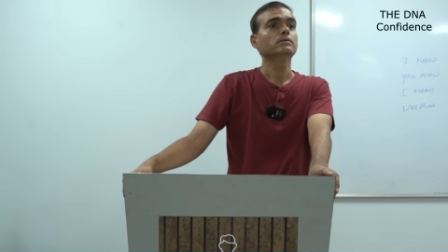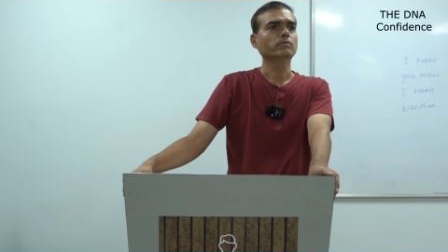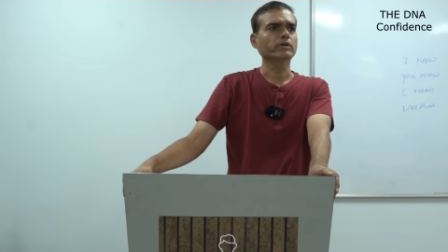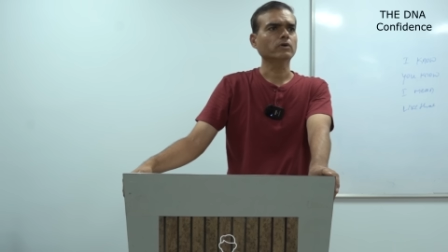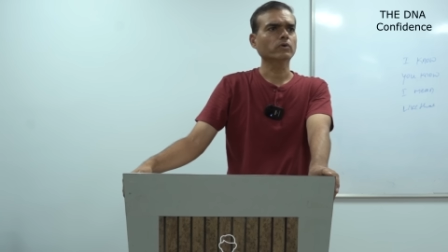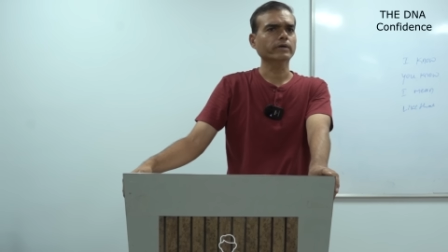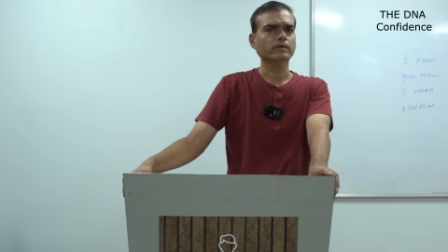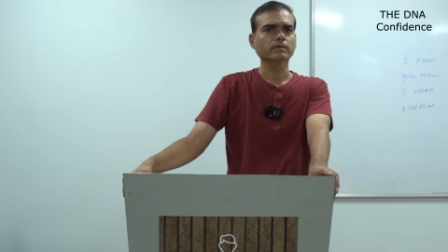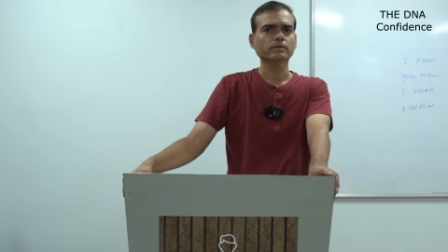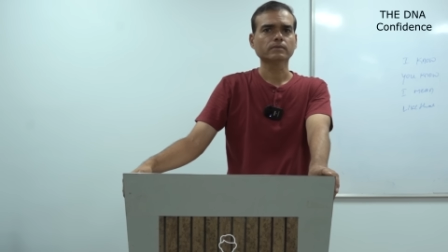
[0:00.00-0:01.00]
where you are
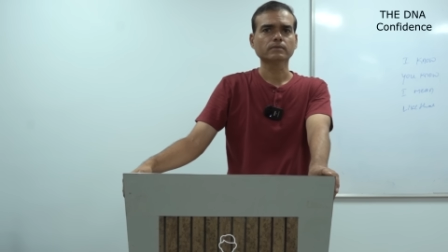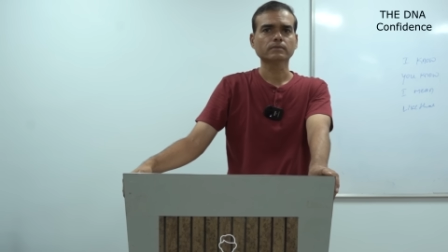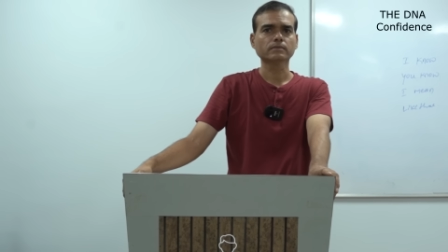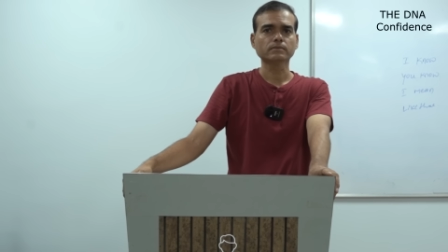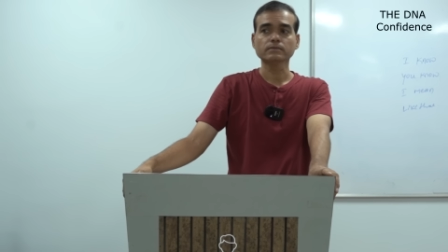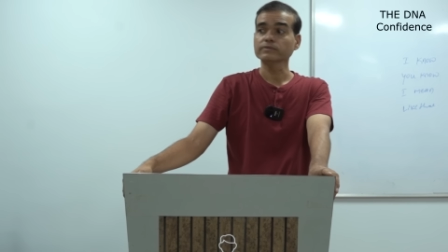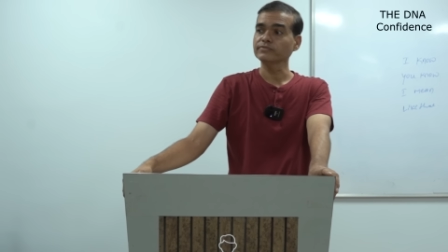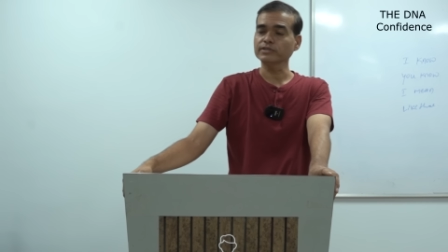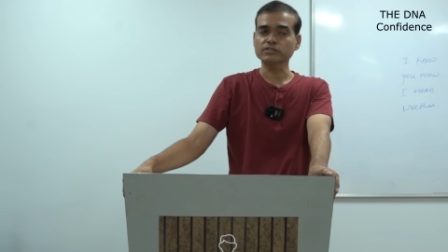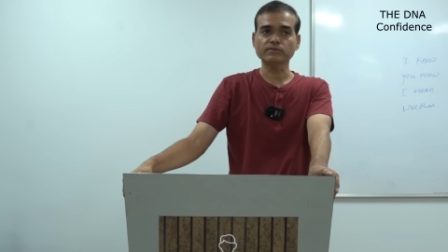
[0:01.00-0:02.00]
going?
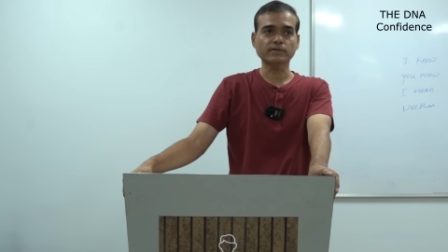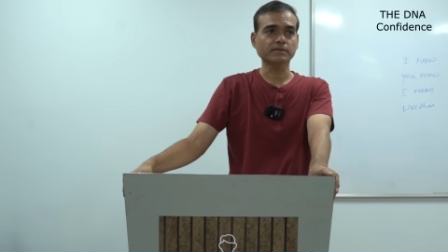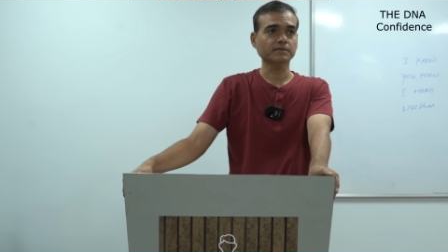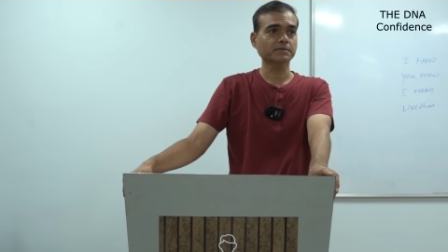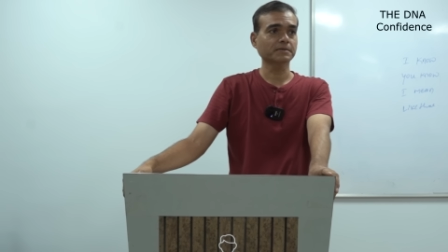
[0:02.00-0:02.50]
Finish the work.